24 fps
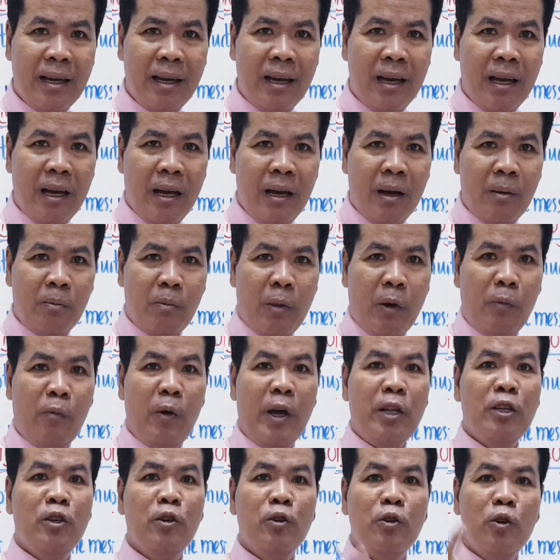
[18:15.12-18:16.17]
But when
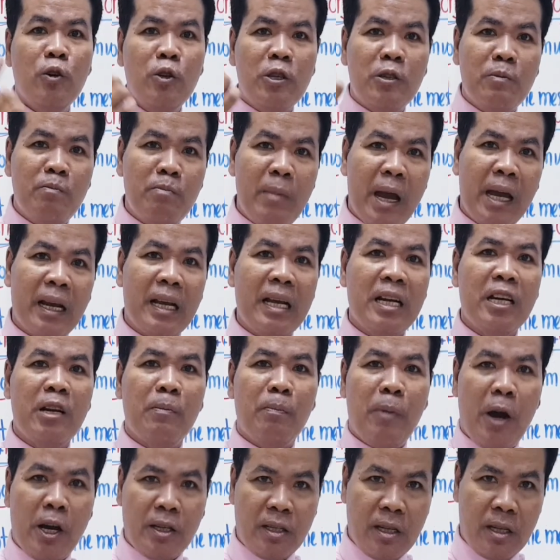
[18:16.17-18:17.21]
you use made in the
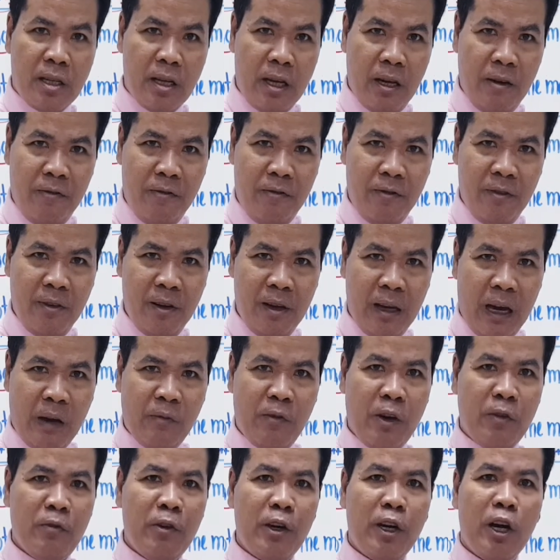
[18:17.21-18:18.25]
positive, and when
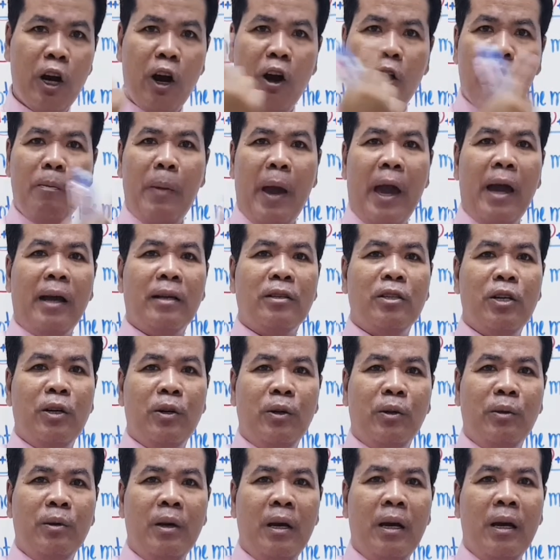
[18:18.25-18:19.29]
we go back
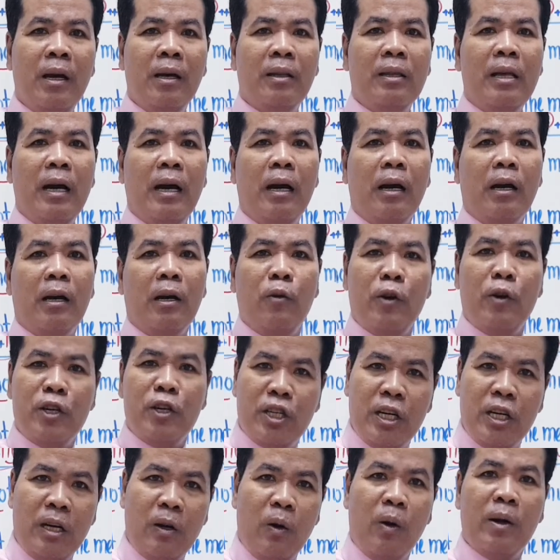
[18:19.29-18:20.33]
to the
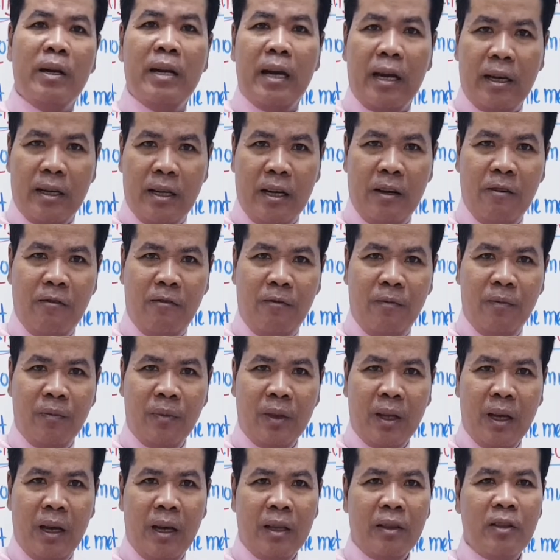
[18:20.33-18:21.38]
question or negative,
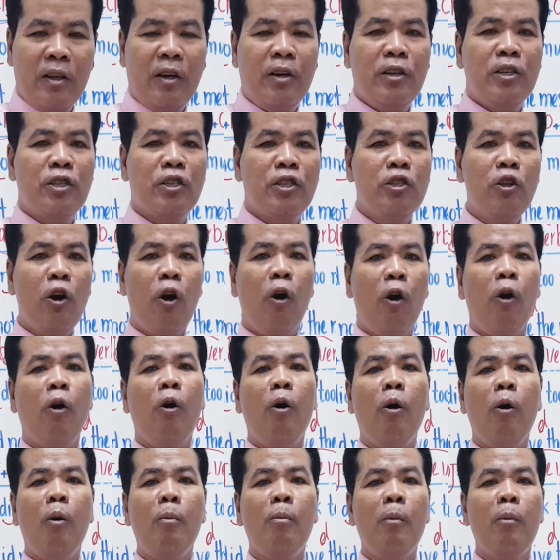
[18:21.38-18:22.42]
there is no
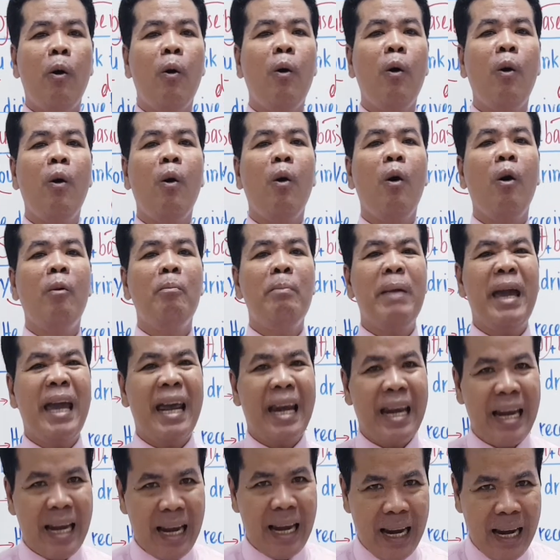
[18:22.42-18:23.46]
more
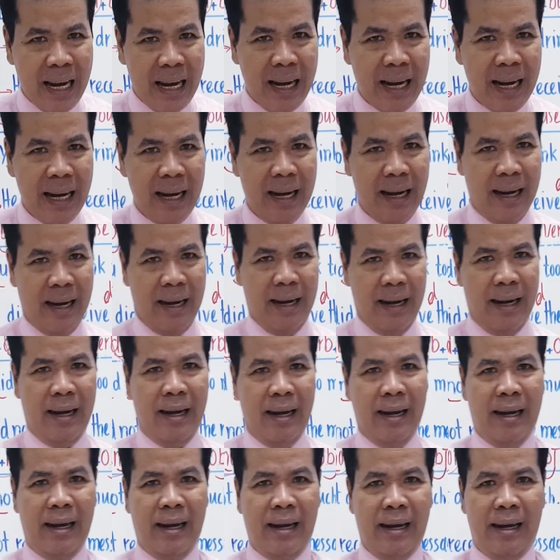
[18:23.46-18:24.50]
made.
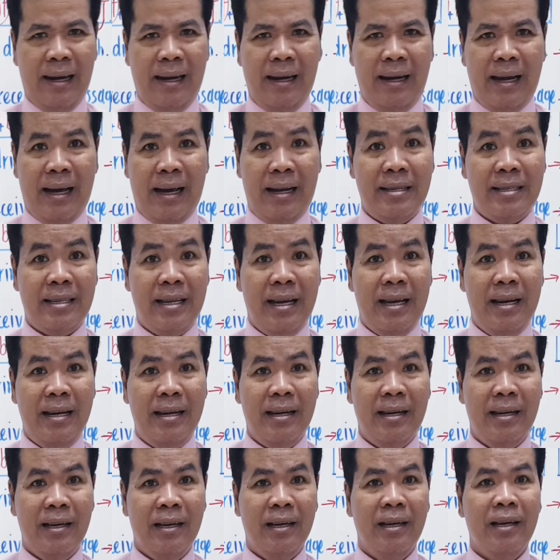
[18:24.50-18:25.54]
Understand?
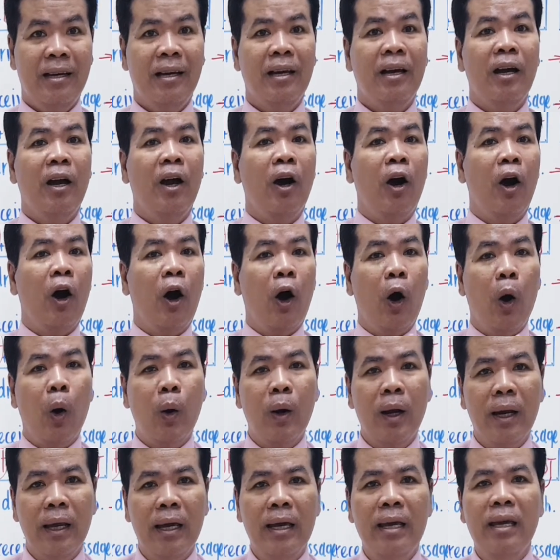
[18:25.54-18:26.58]

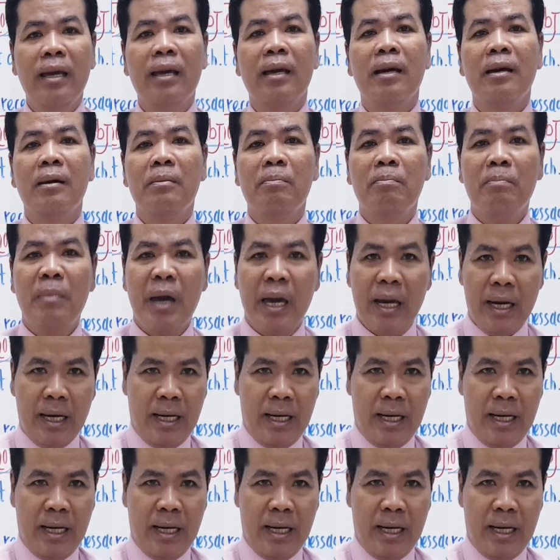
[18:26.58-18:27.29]
Only make.